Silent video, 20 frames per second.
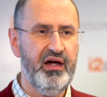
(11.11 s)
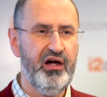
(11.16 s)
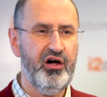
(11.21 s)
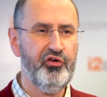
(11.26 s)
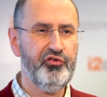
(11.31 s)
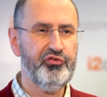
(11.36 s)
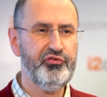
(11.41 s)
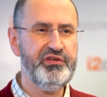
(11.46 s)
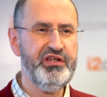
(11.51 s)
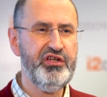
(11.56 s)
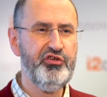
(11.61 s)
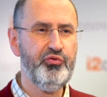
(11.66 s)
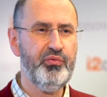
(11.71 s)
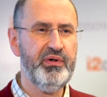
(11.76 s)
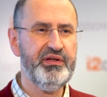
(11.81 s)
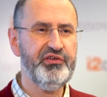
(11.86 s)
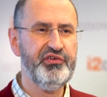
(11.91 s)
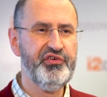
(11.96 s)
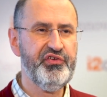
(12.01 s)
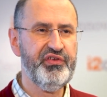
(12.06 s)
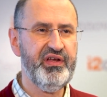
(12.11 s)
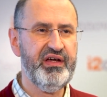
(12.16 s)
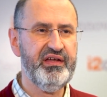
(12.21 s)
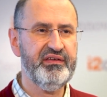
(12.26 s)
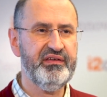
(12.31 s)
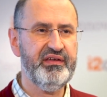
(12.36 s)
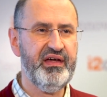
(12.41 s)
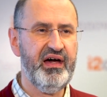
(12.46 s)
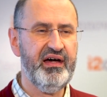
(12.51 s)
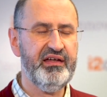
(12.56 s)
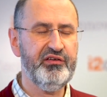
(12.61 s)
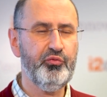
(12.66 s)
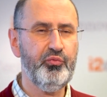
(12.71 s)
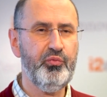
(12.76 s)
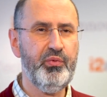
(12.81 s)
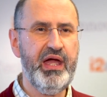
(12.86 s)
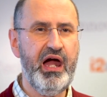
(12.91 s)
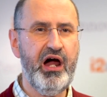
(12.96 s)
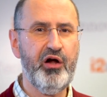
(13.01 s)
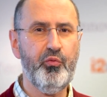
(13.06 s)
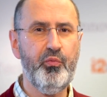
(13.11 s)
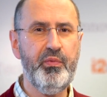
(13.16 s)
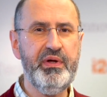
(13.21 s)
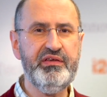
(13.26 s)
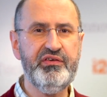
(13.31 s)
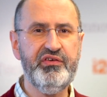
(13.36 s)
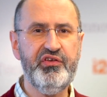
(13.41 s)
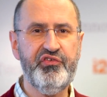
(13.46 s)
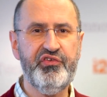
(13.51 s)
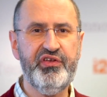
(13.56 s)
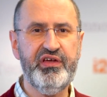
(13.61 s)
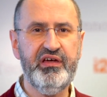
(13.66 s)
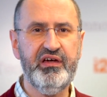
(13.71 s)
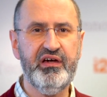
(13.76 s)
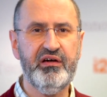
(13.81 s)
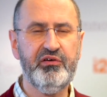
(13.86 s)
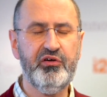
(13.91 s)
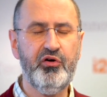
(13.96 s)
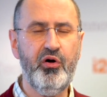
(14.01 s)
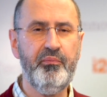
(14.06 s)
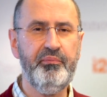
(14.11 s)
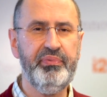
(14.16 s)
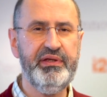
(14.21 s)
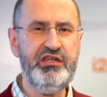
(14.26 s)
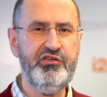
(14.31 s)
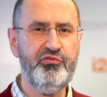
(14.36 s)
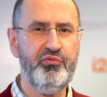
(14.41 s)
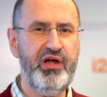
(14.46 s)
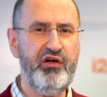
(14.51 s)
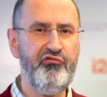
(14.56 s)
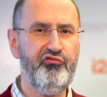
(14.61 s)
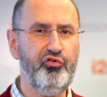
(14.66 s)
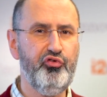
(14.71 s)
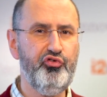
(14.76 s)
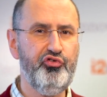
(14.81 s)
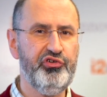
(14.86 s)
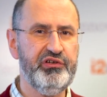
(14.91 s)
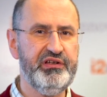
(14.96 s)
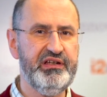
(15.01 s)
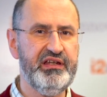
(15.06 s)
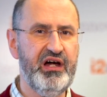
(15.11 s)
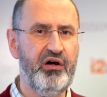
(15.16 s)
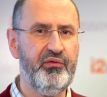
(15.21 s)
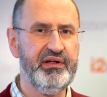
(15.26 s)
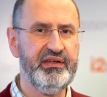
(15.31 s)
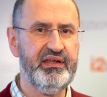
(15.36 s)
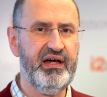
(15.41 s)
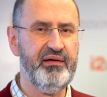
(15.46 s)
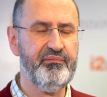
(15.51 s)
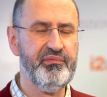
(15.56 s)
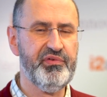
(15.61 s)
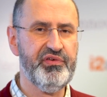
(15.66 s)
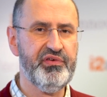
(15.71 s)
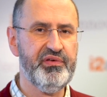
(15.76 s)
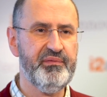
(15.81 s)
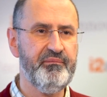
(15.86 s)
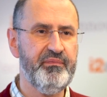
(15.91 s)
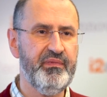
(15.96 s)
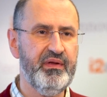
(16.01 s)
or need to understand, and we are witnessing a complete revolution in our times.